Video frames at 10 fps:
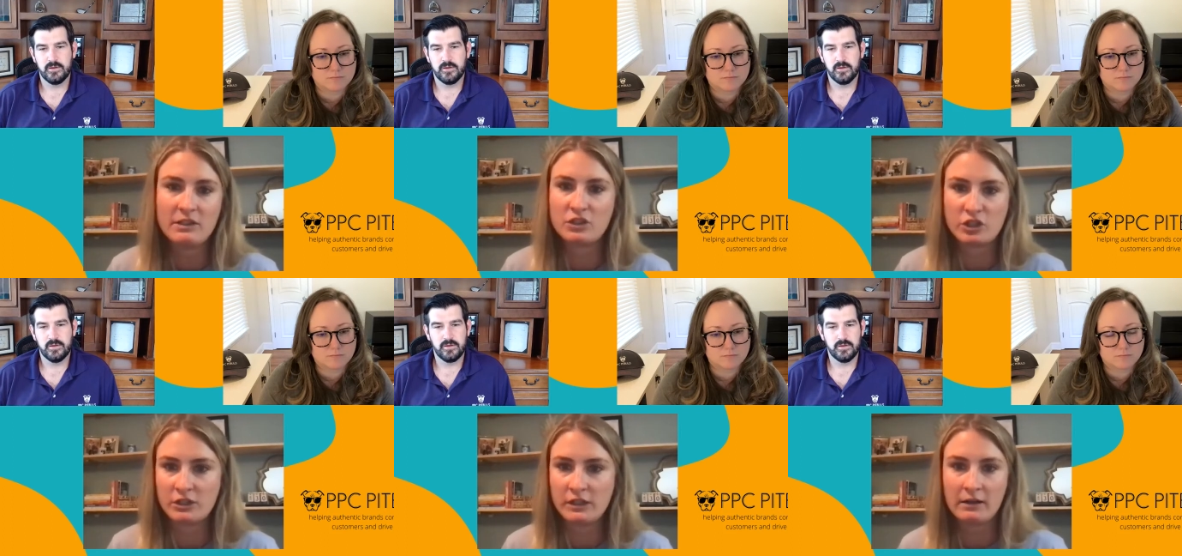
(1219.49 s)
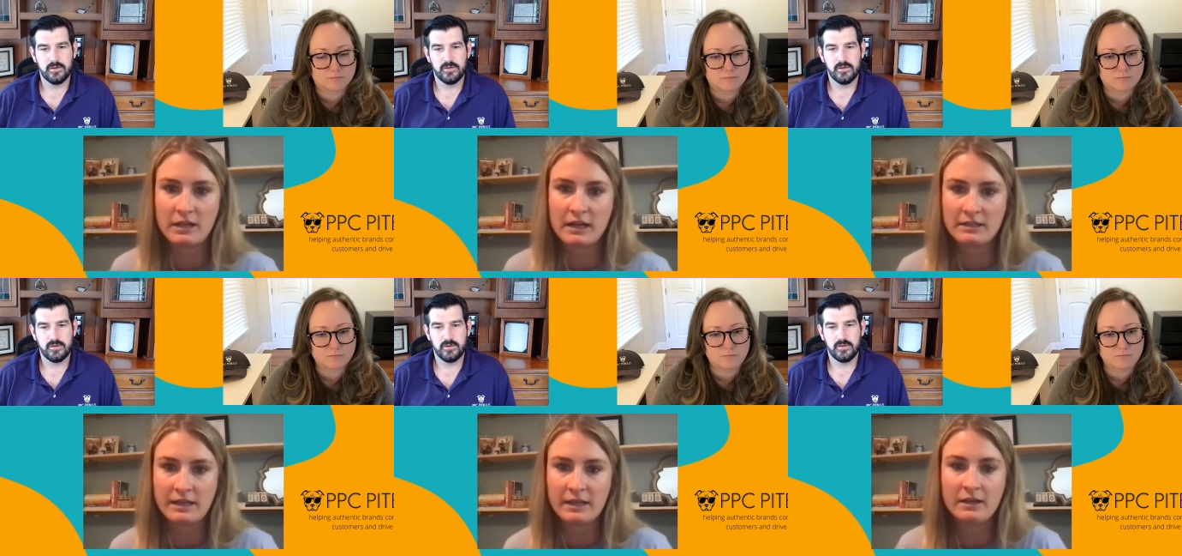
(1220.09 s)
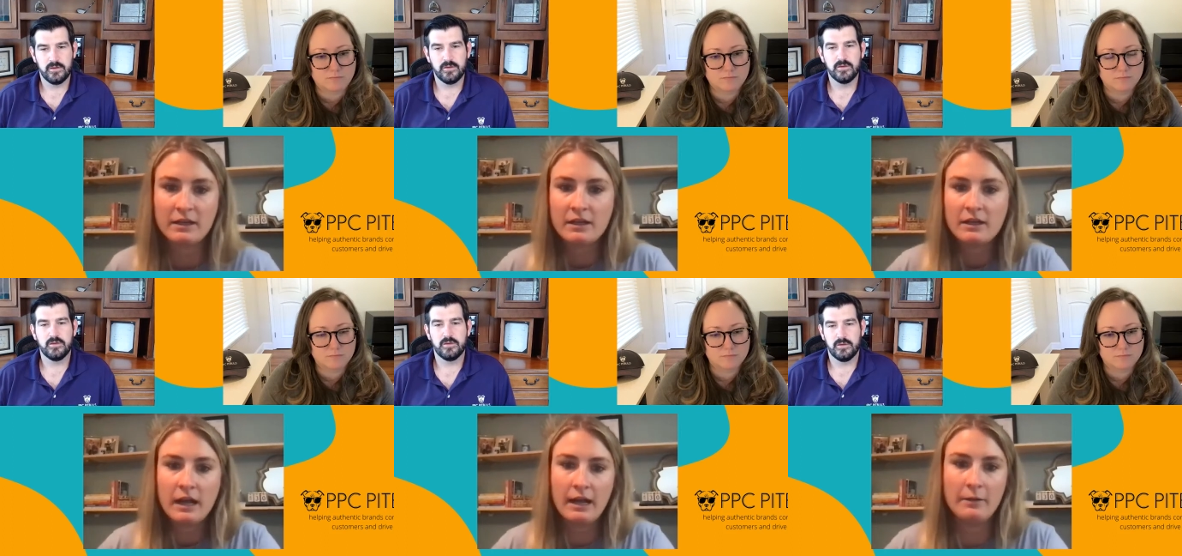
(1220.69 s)
Speaker 1: to churn out content
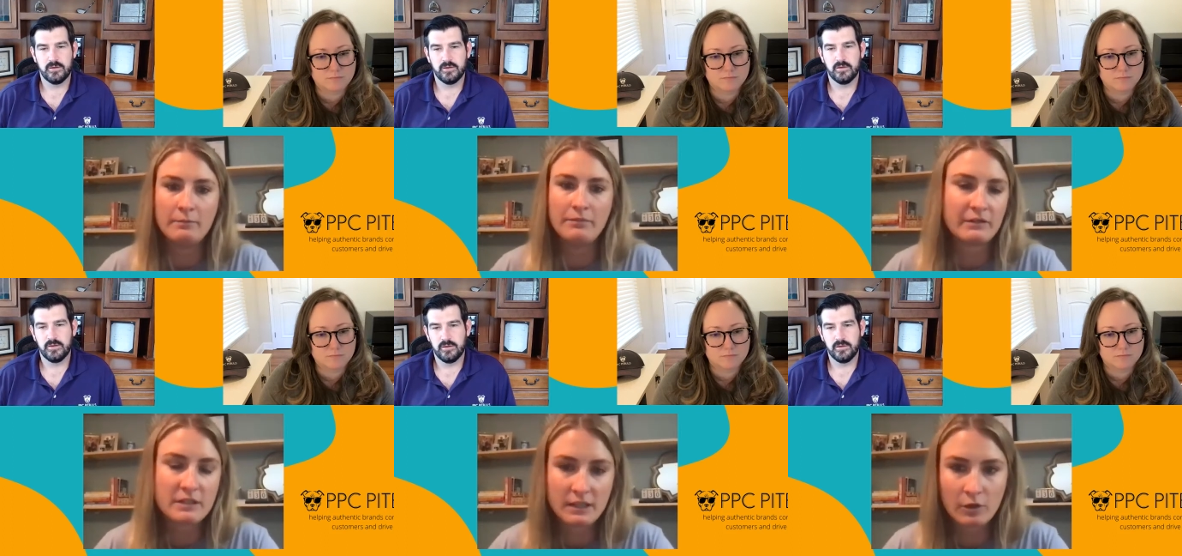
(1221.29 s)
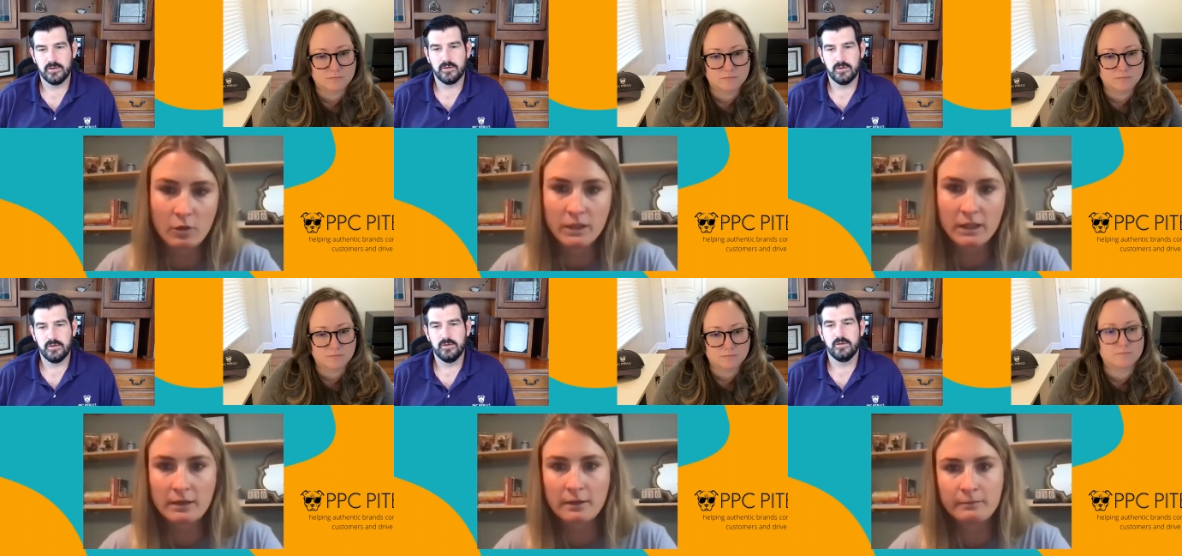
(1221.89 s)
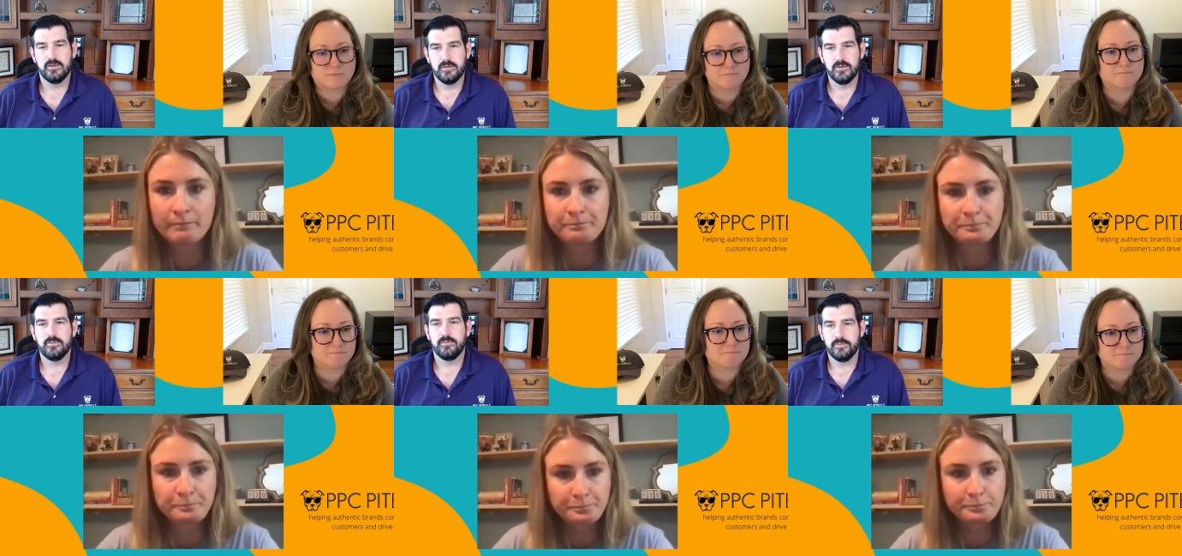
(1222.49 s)
um, every single week.
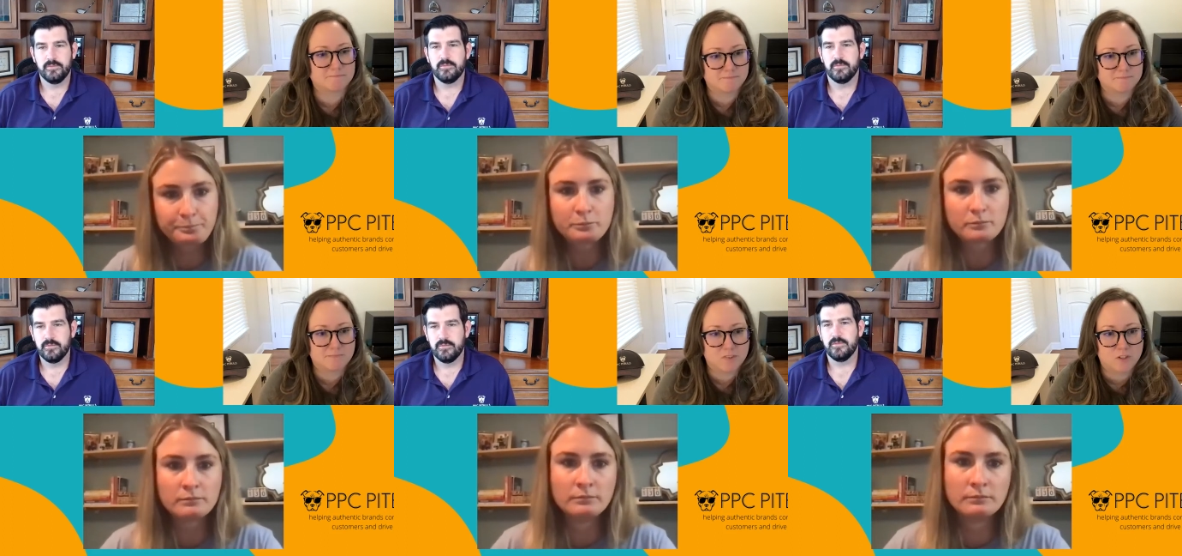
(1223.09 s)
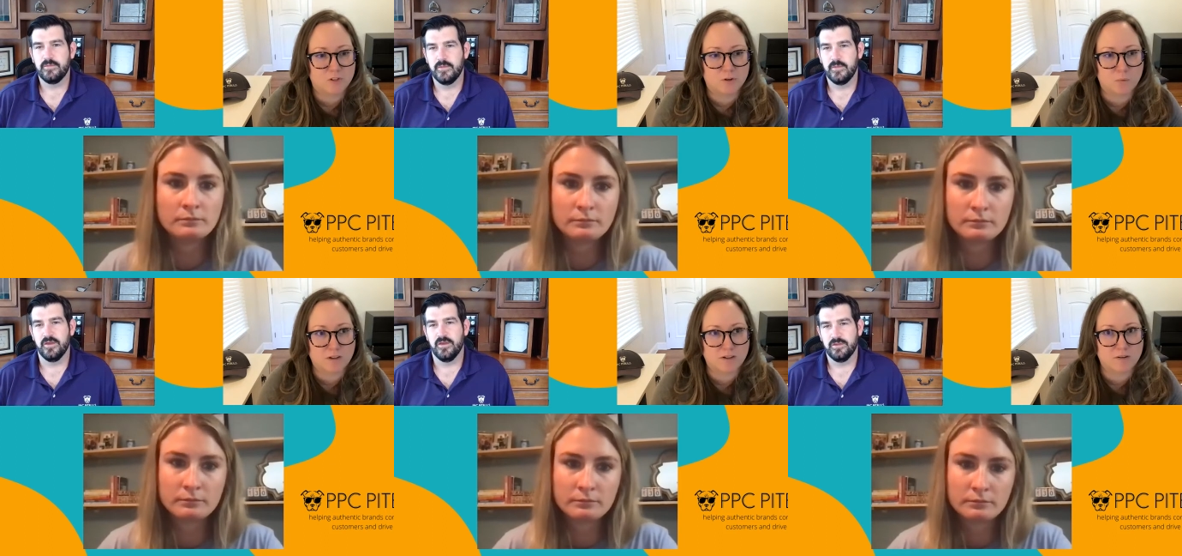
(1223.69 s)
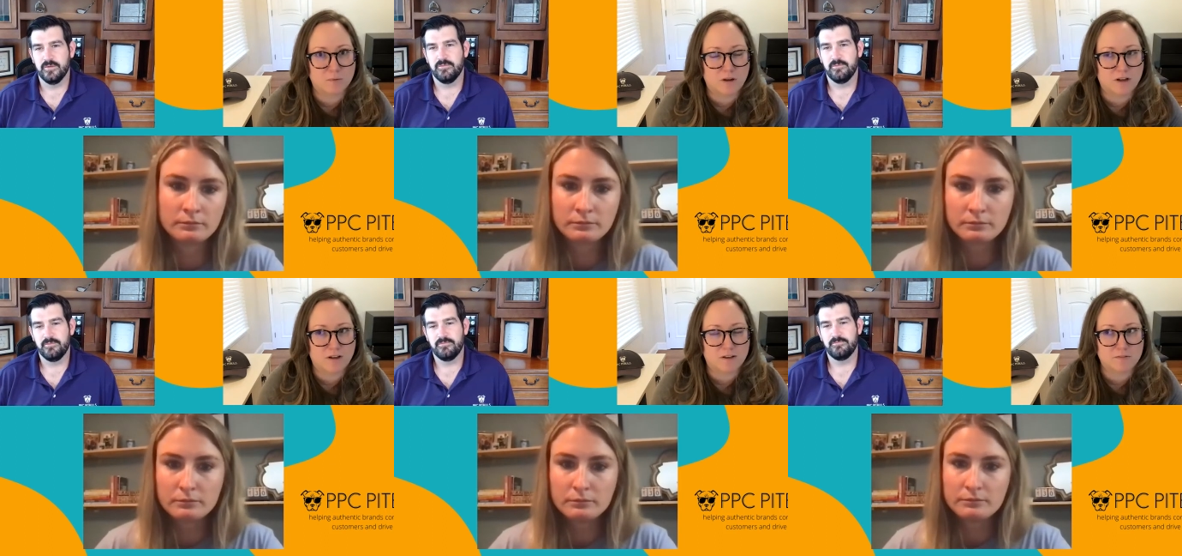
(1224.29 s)
Speaker 2: You know, one
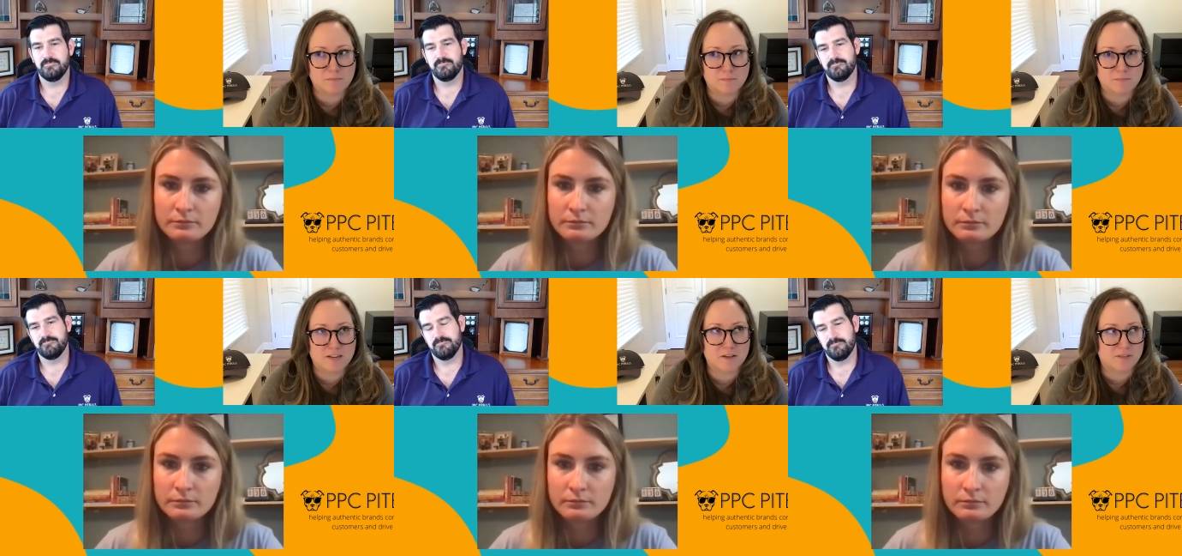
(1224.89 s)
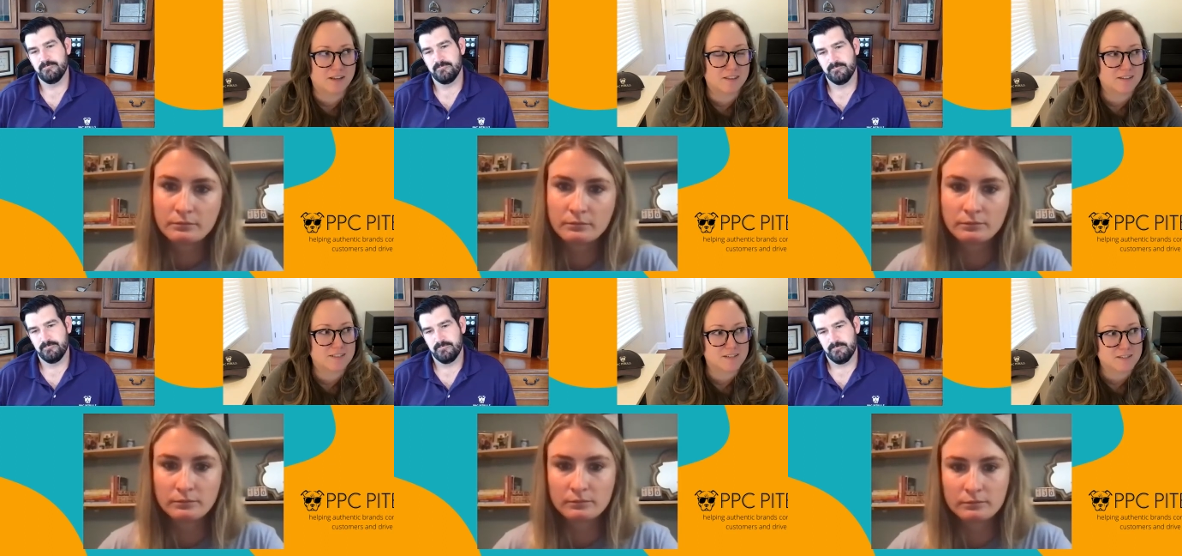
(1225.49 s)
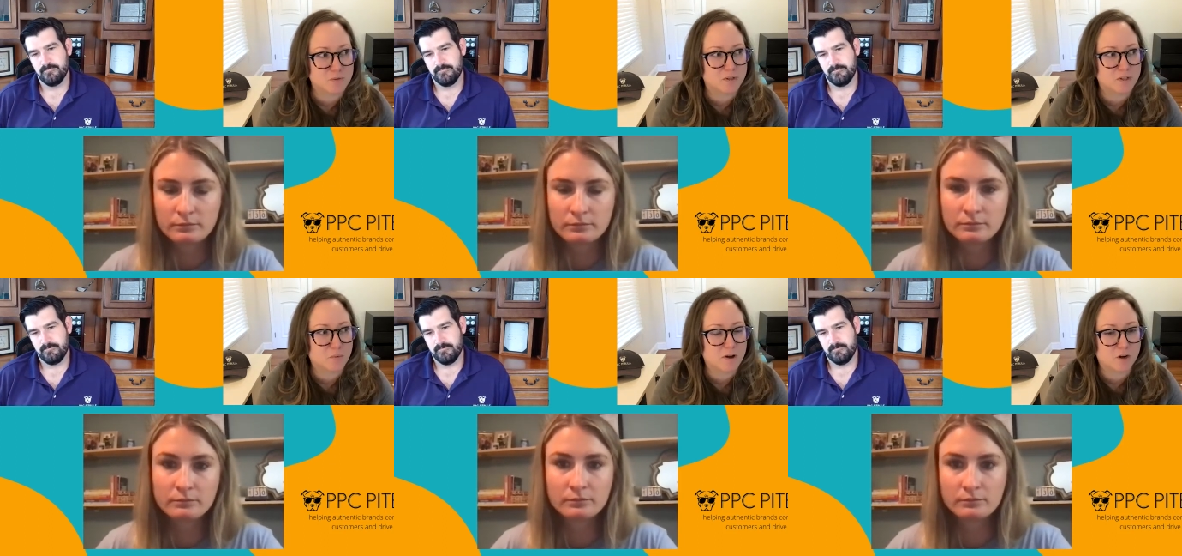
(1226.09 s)
uh, medium that I think does this really
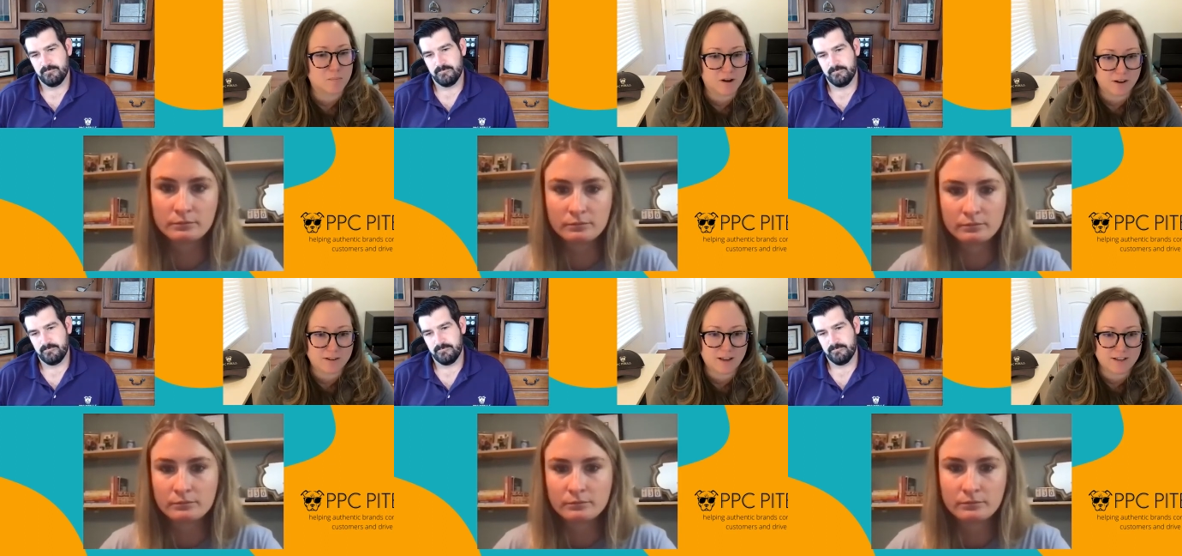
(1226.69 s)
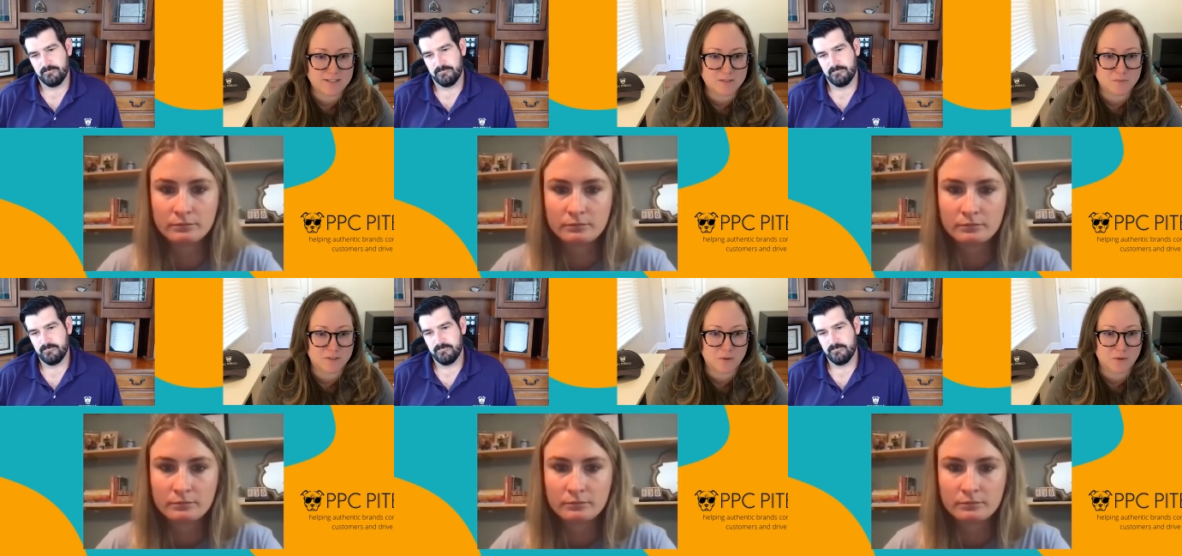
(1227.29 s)
well are podcasts when they